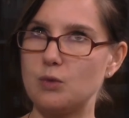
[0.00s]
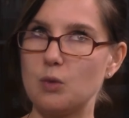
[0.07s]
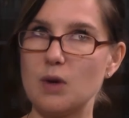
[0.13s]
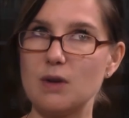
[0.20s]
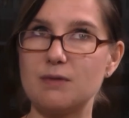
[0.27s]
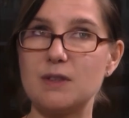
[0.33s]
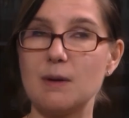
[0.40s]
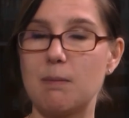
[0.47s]

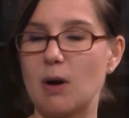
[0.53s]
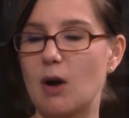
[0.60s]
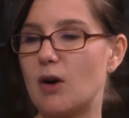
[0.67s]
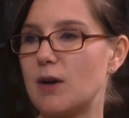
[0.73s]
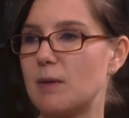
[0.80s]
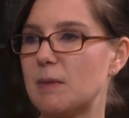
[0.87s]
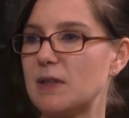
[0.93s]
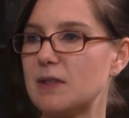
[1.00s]
with
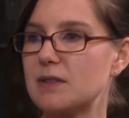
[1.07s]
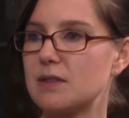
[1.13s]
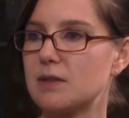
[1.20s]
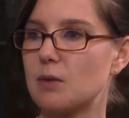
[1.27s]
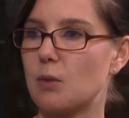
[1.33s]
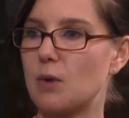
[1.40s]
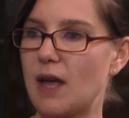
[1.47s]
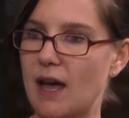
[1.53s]
deployment.
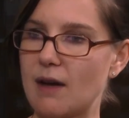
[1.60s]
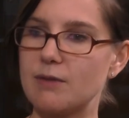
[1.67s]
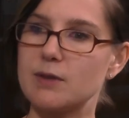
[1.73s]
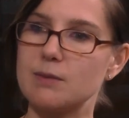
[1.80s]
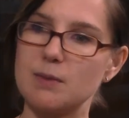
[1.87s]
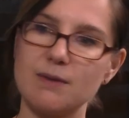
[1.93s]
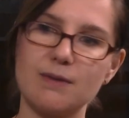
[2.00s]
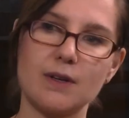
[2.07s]
We have to be